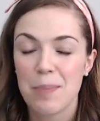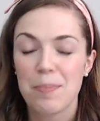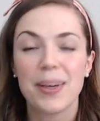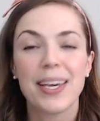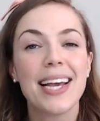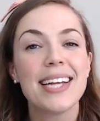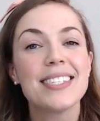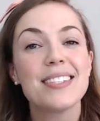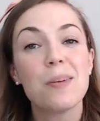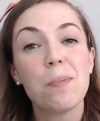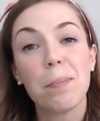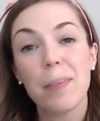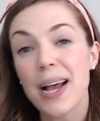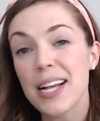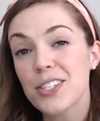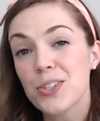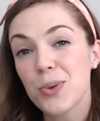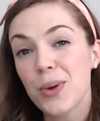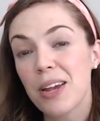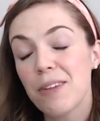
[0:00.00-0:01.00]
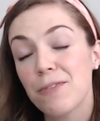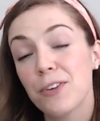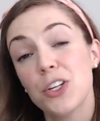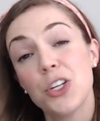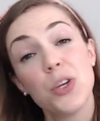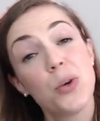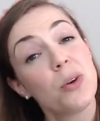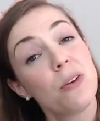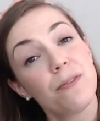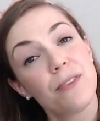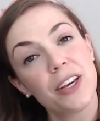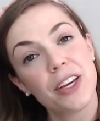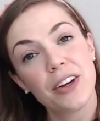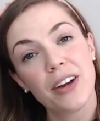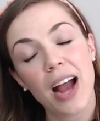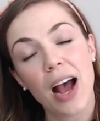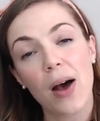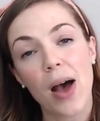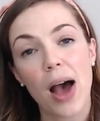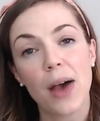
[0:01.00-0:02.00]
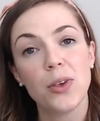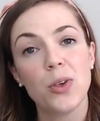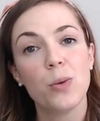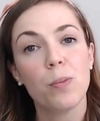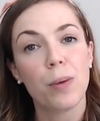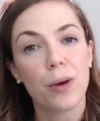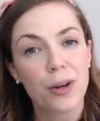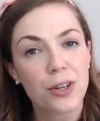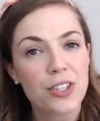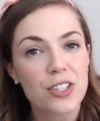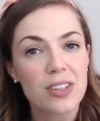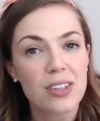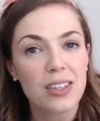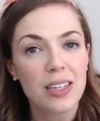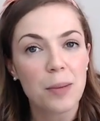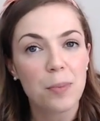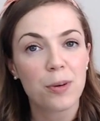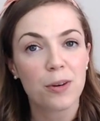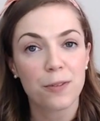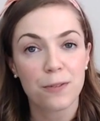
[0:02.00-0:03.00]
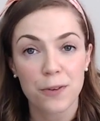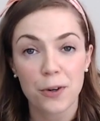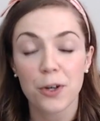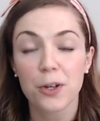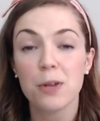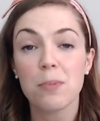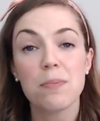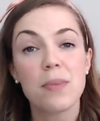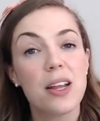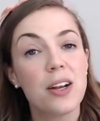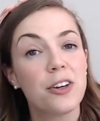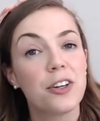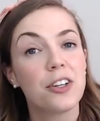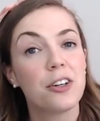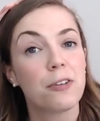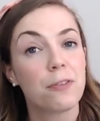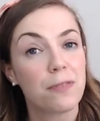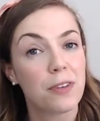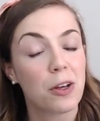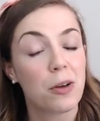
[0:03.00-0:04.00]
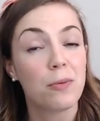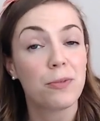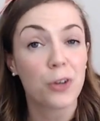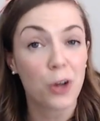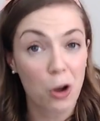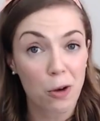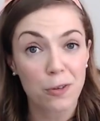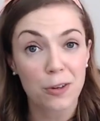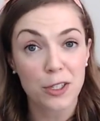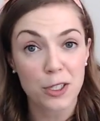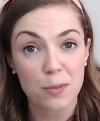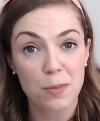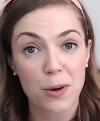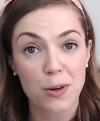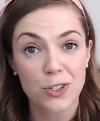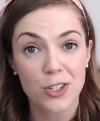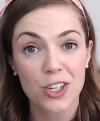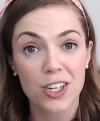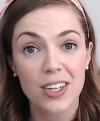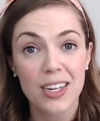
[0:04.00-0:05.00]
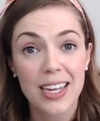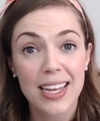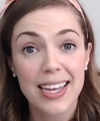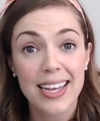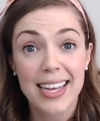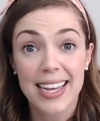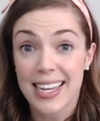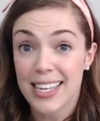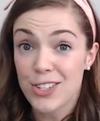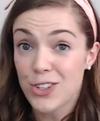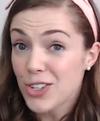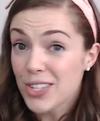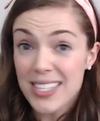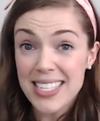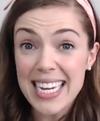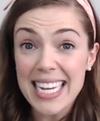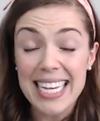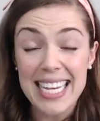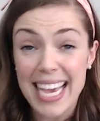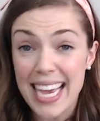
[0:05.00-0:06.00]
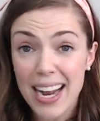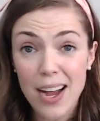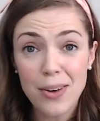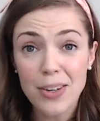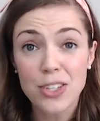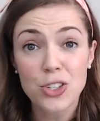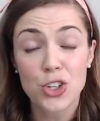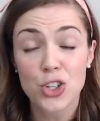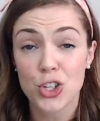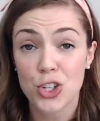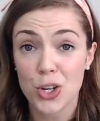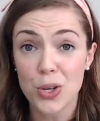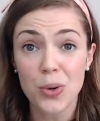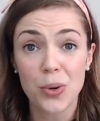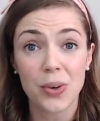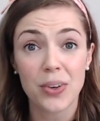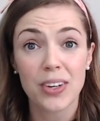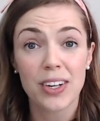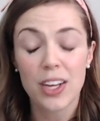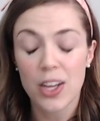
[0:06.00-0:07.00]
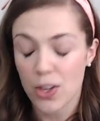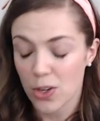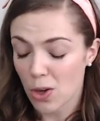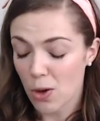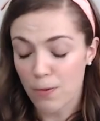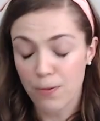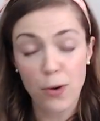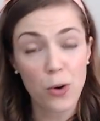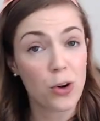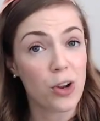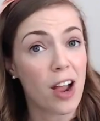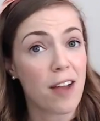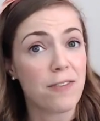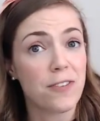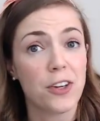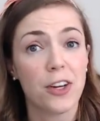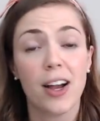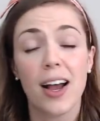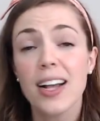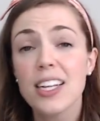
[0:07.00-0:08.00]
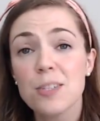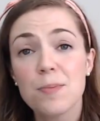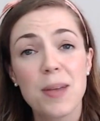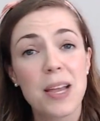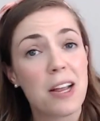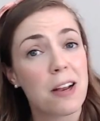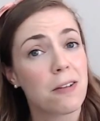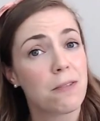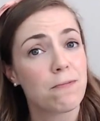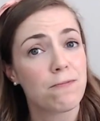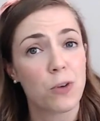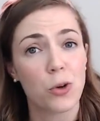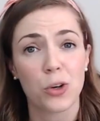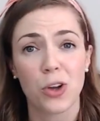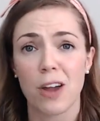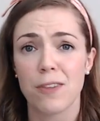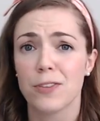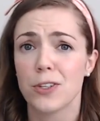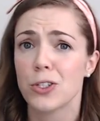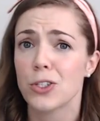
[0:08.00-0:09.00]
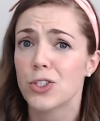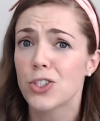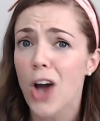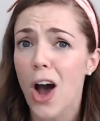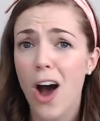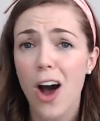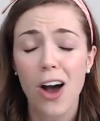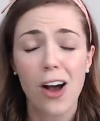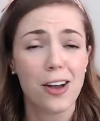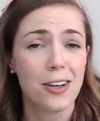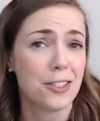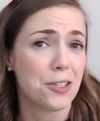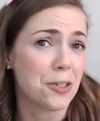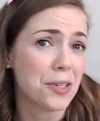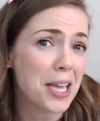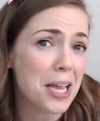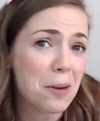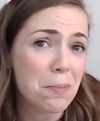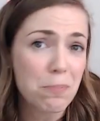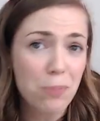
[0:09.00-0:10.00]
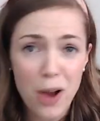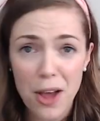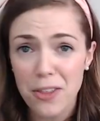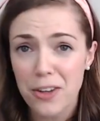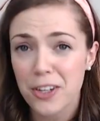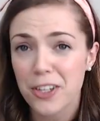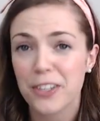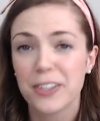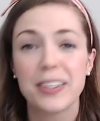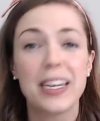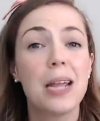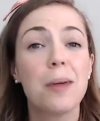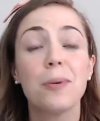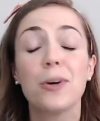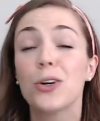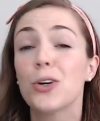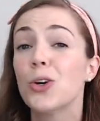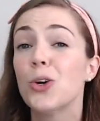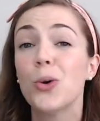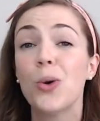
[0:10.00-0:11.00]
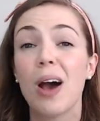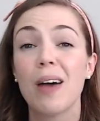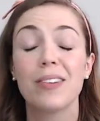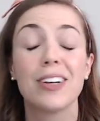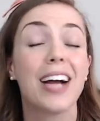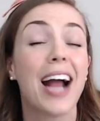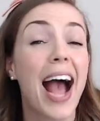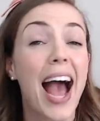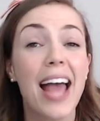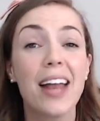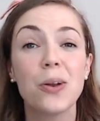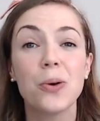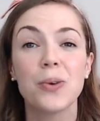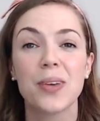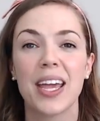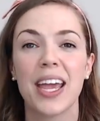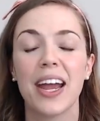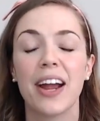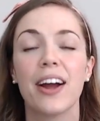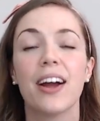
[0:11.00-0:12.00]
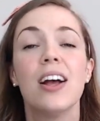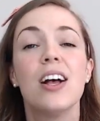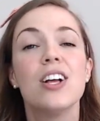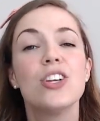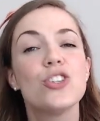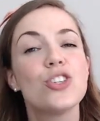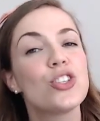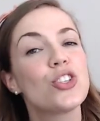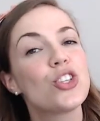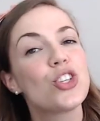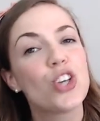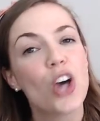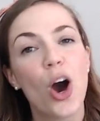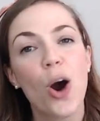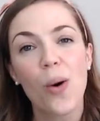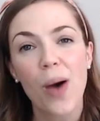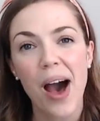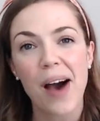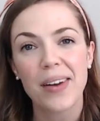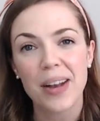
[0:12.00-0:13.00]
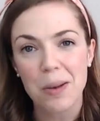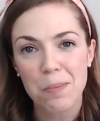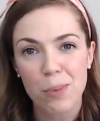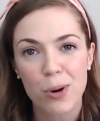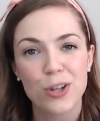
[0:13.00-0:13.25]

But guys, the best way for you to figure out how you personally prefer to meter your film for overexposure is just to get out and shoot. Go photograph your husband, photograph your dog, your kid brother, your neighbor, whoever, I don't care. Just go out and